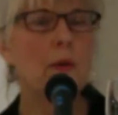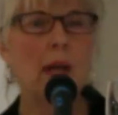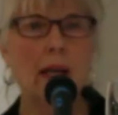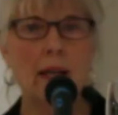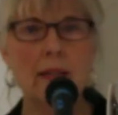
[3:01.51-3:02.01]

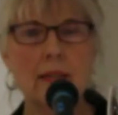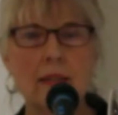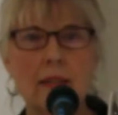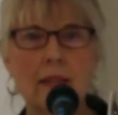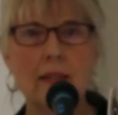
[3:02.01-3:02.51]

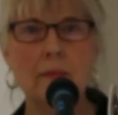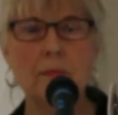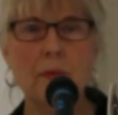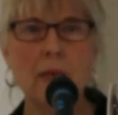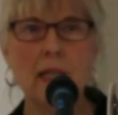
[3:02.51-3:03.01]
has
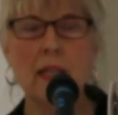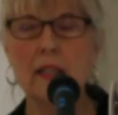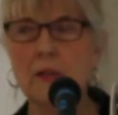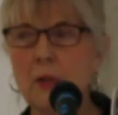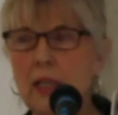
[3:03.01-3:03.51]
the right
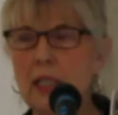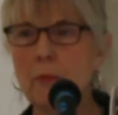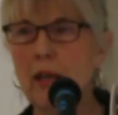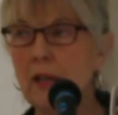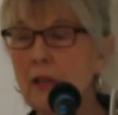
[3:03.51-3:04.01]
kind of training
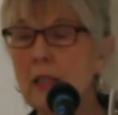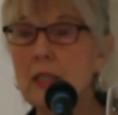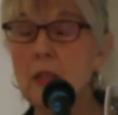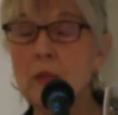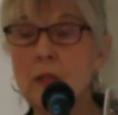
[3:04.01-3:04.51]
background
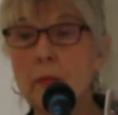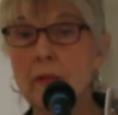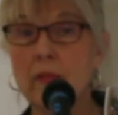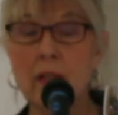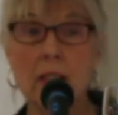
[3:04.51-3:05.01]
to
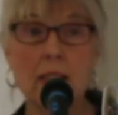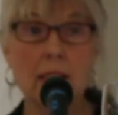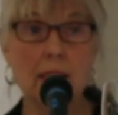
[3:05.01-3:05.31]
supervise,